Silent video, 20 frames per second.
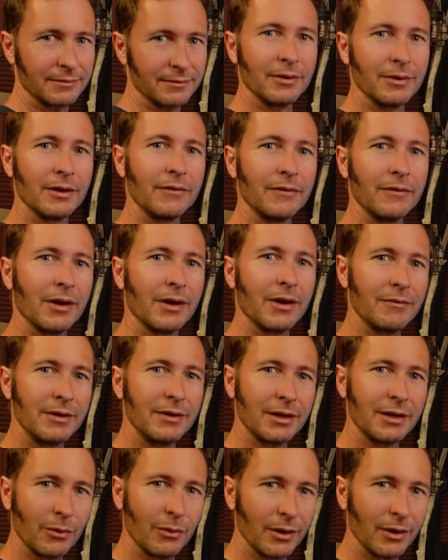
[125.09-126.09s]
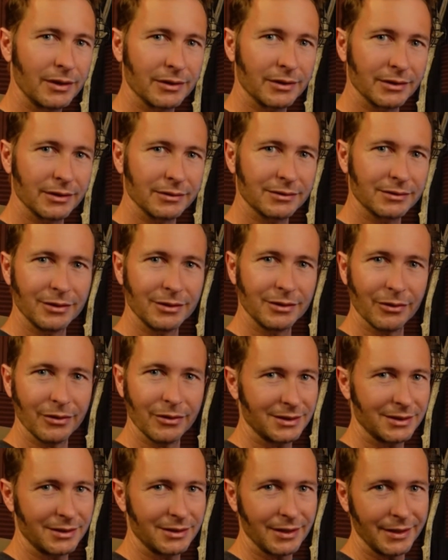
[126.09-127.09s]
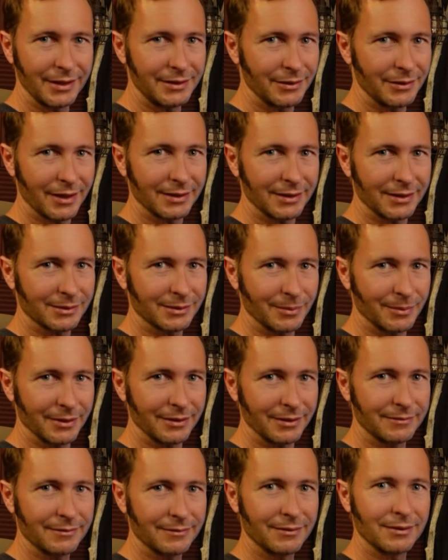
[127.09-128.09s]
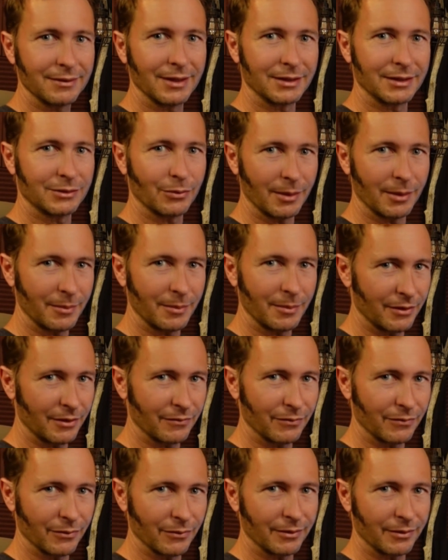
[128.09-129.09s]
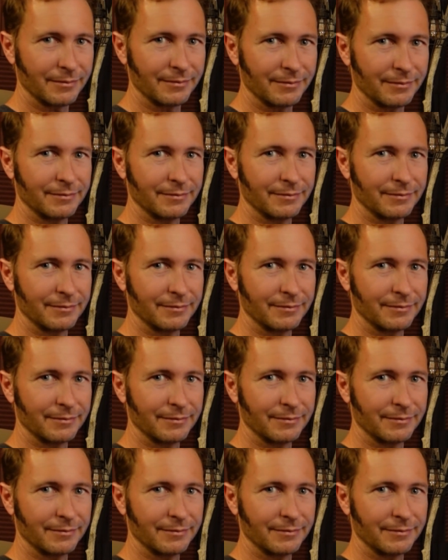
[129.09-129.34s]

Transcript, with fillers: but if you have any questions, don't hesitate to ask me. That's what I'm here for.